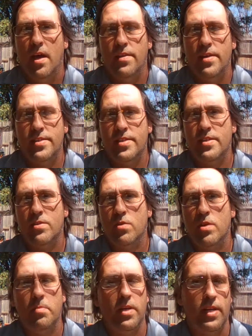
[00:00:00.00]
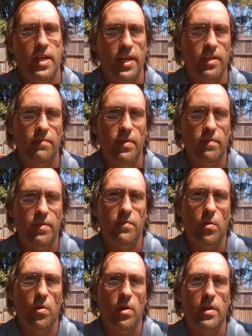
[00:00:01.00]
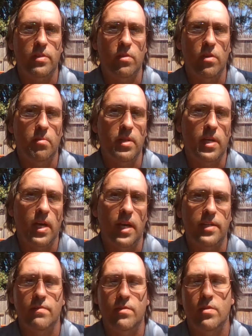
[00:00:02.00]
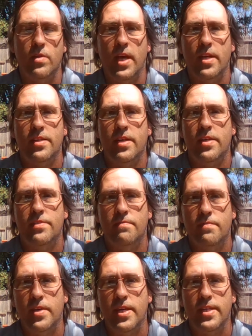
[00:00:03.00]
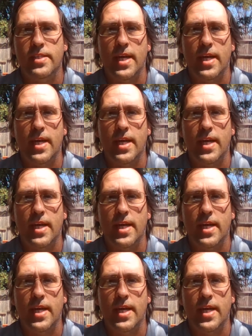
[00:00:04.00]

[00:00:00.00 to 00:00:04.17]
This is going to be in 1954. It's going to be the case of Hernandez v.